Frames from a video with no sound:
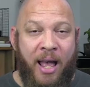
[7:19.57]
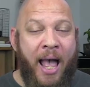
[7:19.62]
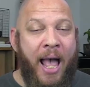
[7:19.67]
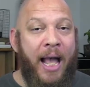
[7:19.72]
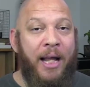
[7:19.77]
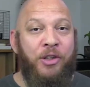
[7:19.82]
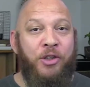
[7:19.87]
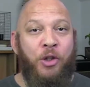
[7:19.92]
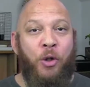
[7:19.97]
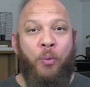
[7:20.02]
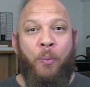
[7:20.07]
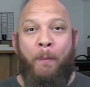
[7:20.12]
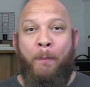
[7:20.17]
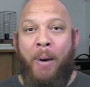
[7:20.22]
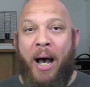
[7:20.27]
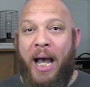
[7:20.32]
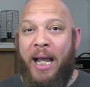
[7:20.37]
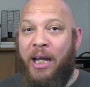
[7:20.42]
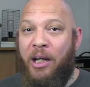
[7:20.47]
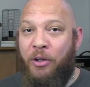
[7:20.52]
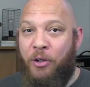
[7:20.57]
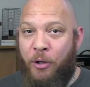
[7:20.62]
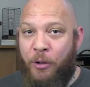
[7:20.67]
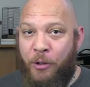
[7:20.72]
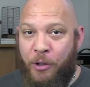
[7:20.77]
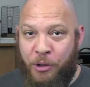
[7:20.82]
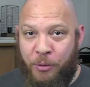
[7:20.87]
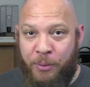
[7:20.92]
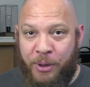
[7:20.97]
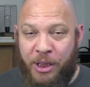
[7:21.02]
And so my
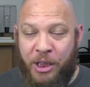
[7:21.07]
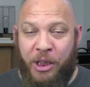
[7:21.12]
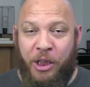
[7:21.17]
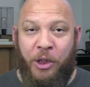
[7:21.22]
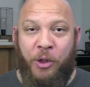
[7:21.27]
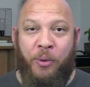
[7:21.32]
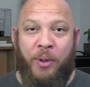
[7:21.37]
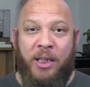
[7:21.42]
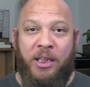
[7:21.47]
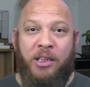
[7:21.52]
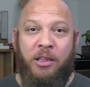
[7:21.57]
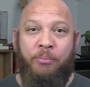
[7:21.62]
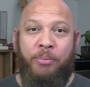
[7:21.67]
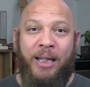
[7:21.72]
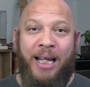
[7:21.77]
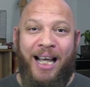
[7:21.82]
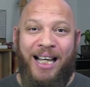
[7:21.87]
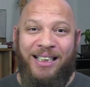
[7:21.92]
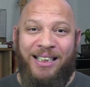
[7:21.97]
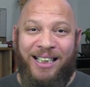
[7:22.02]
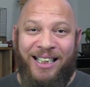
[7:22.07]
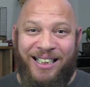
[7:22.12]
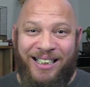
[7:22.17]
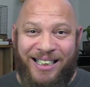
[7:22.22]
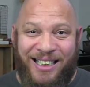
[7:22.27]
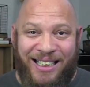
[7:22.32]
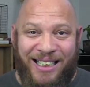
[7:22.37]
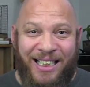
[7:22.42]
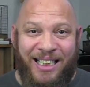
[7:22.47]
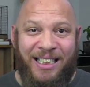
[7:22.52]
encouragement to you is to be as
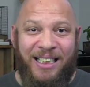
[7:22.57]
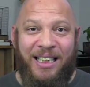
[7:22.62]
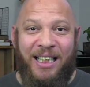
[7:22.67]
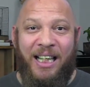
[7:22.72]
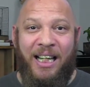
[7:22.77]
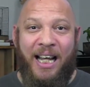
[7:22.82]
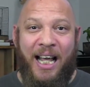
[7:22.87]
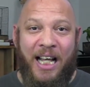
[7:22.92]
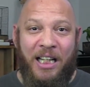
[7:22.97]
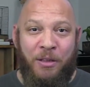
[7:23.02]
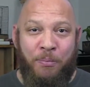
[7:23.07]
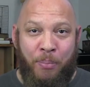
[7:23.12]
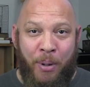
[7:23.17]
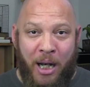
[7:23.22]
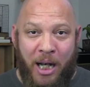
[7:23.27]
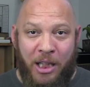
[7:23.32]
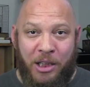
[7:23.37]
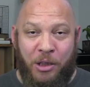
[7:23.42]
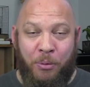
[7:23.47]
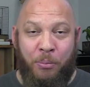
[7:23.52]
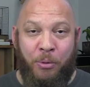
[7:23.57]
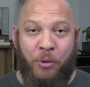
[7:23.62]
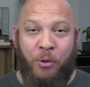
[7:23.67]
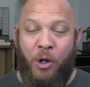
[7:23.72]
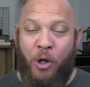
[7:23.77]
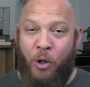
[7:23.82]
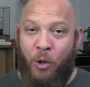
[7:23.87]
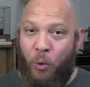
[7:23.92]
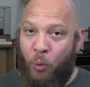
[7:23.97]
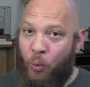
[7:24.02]
consistent as possible
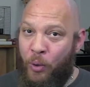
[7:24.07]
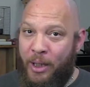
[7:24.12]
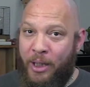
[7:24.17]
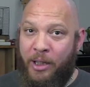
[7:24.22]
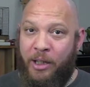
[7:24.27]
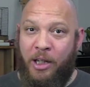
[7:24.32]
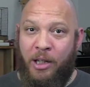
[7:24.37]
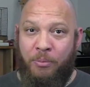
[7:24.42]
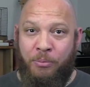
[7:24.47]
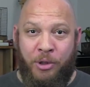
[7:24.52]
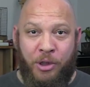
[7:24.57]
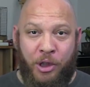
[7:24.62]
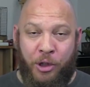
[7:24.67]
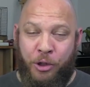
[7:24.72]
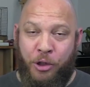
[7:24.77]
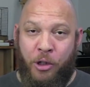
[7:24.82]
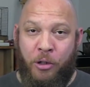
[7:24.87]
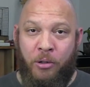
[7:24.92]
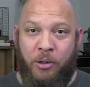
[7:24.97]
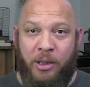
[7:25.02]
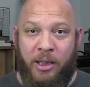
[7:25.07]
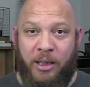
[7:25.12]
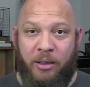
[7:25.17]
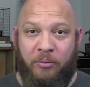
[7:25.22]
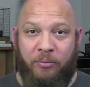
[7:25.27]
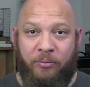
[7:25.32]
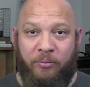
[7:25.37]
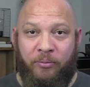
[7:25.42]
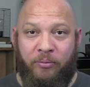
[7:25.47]
when it comes to journaling.